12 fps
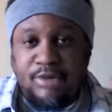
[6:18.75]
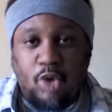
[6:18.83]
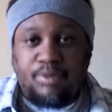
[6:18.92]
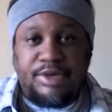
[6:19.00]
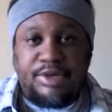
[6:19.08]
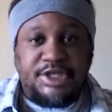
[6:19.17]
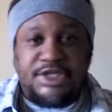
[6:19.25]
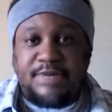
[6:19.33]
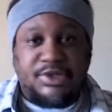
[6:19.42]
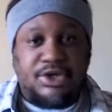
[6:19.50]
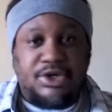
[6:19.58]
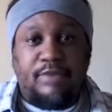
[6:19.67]
No
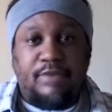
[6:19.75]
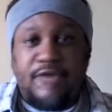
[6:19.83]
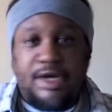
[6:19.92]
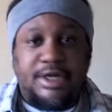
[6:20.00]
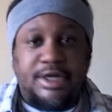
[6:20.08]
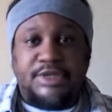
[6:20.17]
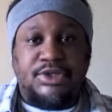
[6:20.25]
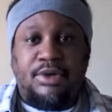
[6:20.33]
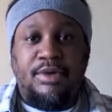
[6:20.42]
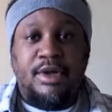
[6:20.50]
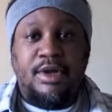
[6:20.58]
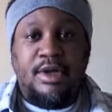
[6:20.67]
precepts to go with none of this, though.